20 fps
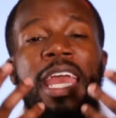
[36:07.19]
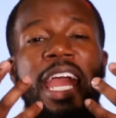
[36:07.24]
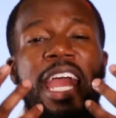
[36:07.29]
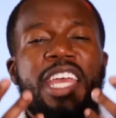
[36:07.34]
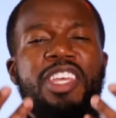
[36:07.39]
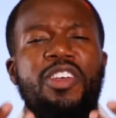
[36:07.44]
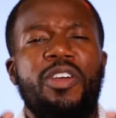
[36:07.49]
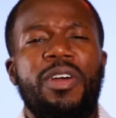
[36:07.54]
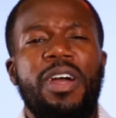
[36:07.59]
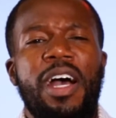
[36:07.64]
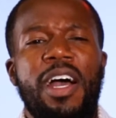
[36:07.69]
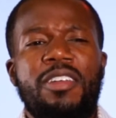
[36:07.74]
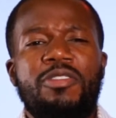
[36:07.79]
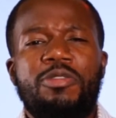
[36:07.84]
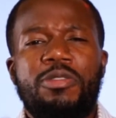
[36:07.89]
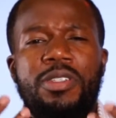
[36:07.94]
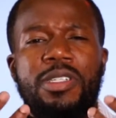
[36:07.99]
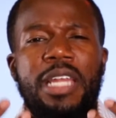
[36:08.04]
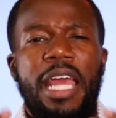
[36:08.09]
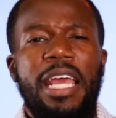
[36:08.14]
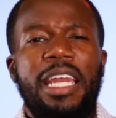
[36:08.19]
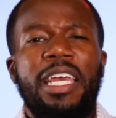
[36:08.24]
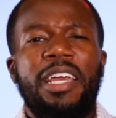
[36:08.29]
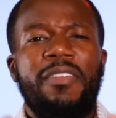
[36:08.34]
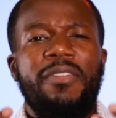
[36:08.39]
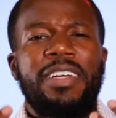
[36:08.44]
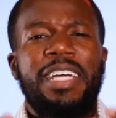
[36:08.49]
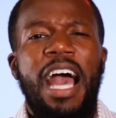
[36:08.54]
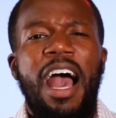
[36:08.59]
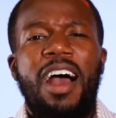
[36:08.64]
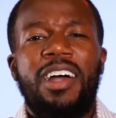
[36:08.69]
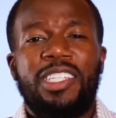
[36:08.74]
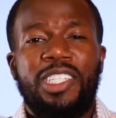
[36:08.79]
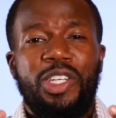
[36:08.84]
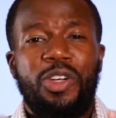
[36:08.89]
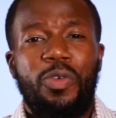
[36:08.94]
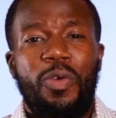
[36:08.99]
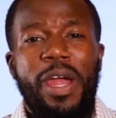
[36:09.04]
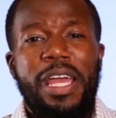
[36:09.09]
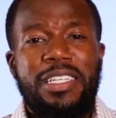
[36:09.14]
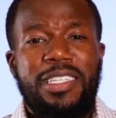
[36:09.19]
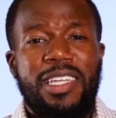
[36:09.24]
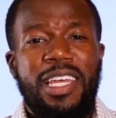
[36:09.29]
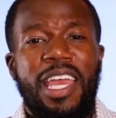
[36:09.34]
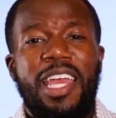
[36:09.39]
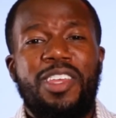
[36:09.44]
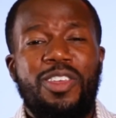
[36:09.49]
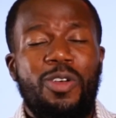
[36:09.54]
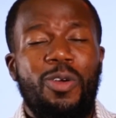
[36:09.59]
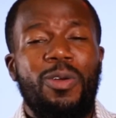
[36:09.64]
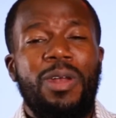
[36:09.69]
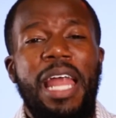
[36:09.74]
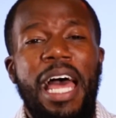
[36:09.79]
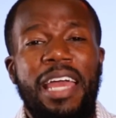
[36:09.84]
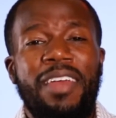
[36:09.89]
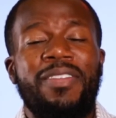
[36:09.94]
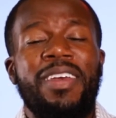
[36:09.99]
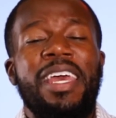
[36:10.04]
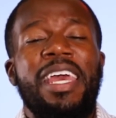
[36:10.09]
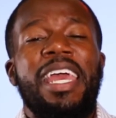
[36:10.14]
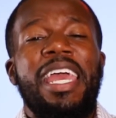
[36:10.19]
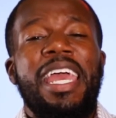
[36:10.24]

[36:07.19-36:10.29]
in your understanding of God's grace in your life,